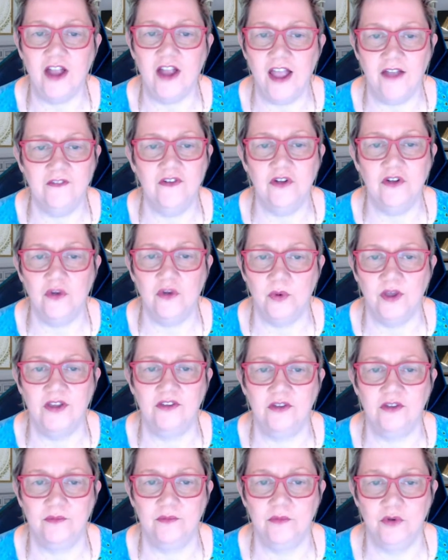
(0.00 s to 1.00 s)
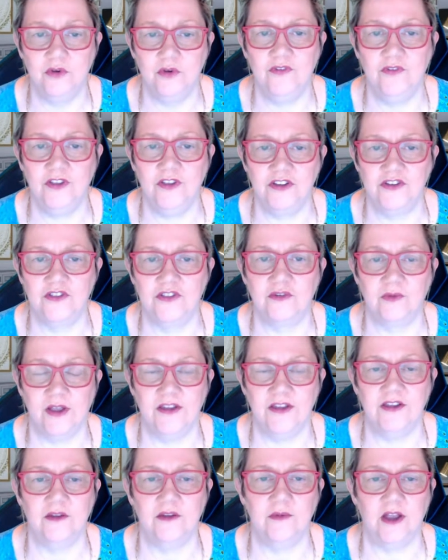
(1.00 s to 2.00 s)
ever going to move into the
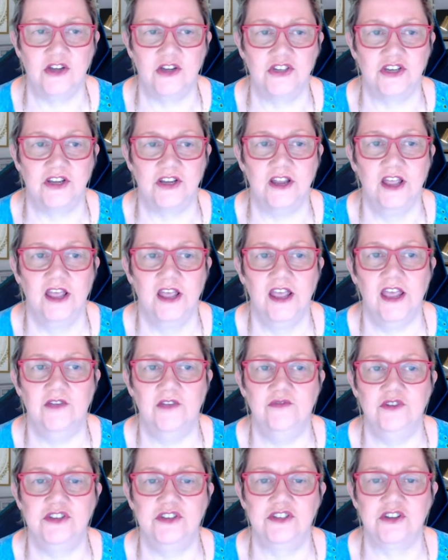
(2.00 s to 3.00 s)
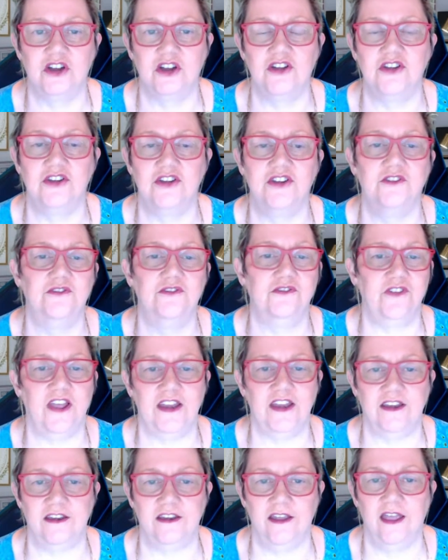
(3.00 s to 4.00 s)
right direction if we start to
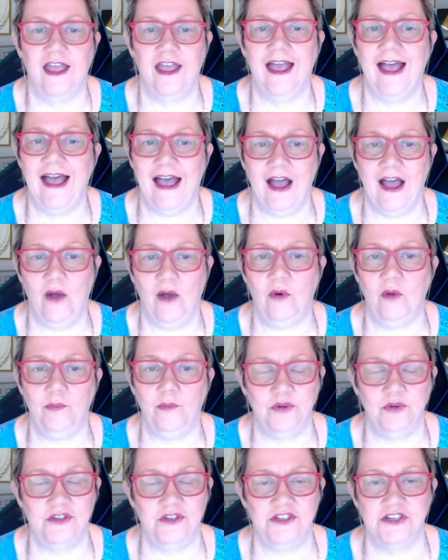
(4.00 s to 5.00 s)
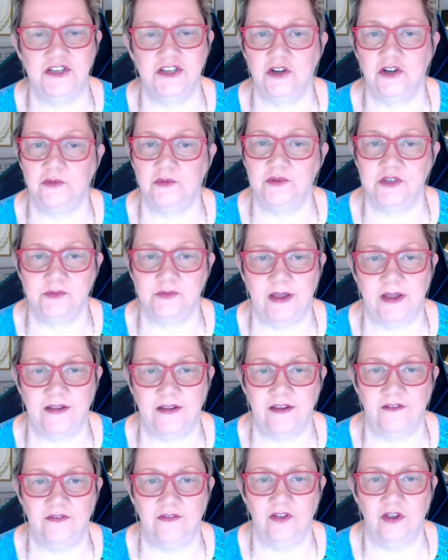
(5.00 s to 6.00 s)
defend our particular
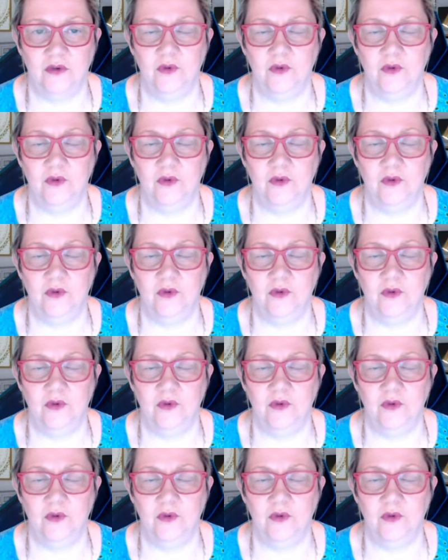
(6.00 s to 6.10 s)
perspective.